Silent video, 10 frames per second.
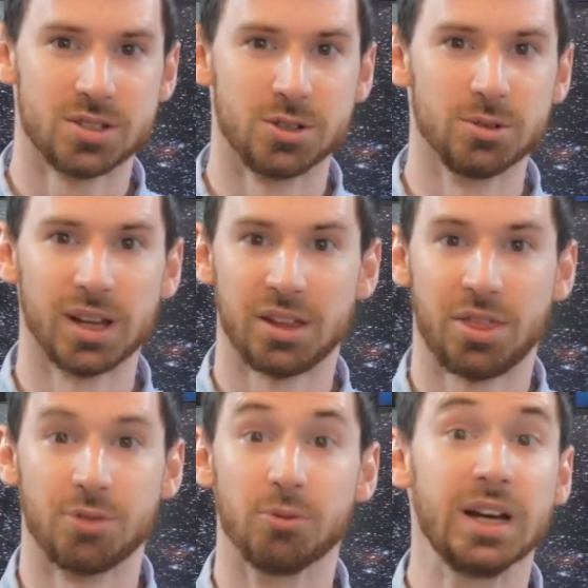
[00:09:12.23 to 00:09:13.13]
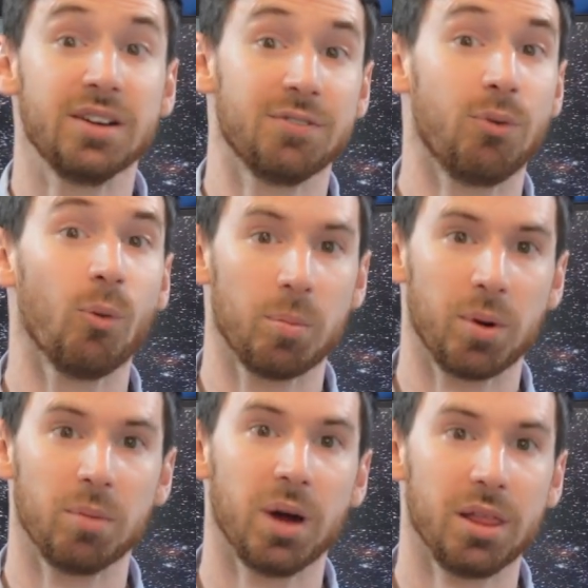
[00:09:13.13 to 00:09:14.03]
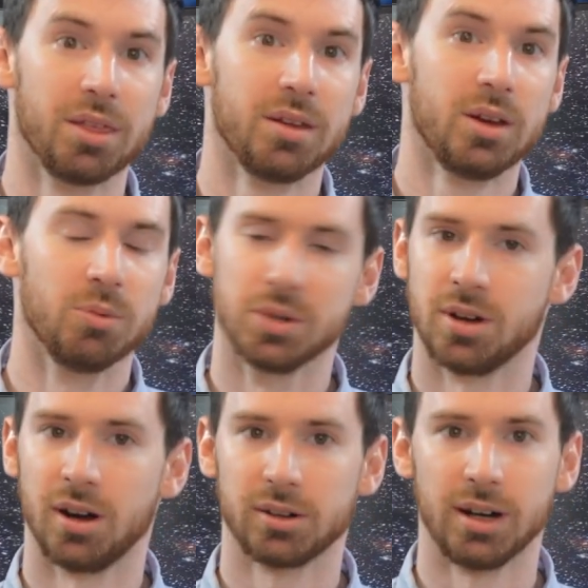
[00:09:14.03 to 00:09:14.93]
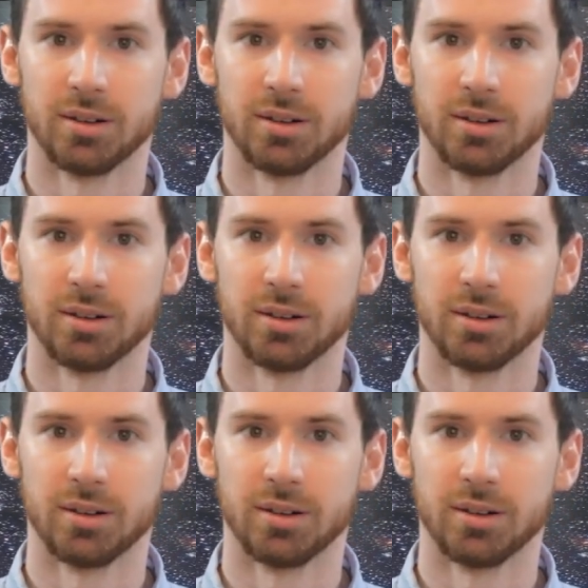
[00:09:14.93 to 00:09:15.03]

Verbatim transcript: to like three to four per month with TalkRoute.